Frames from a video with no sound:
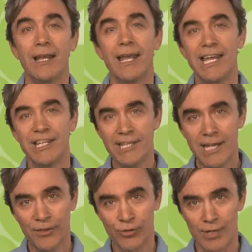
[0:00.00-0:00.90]
In
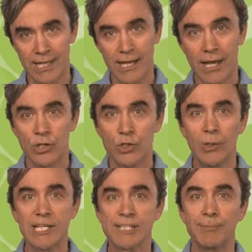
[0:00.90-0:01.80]
Year 3, you'll
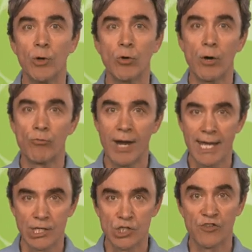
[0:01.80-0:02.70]
explore a
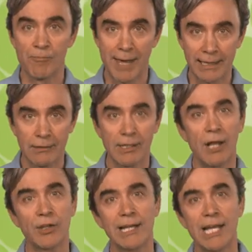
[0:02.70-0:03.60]
range of mental
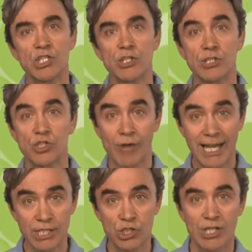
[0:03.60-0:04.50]
calculation
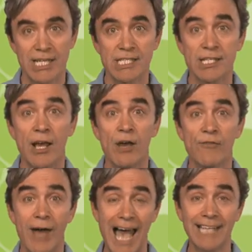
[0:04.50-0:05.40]
strategies
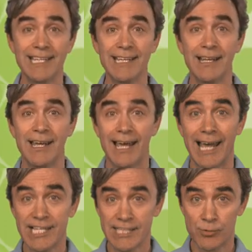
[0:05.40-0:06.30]
for adding
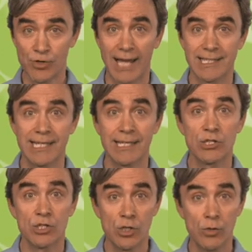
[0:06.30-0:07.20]
and subtracting
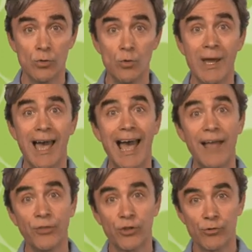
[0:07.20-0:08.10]
2-
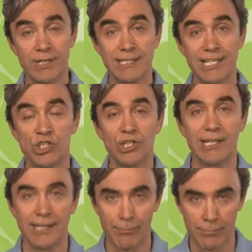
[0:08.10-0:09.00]
and 3-digit
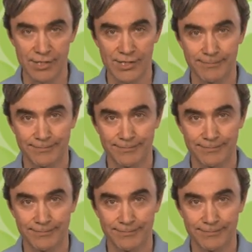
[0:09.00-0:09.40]
numbers.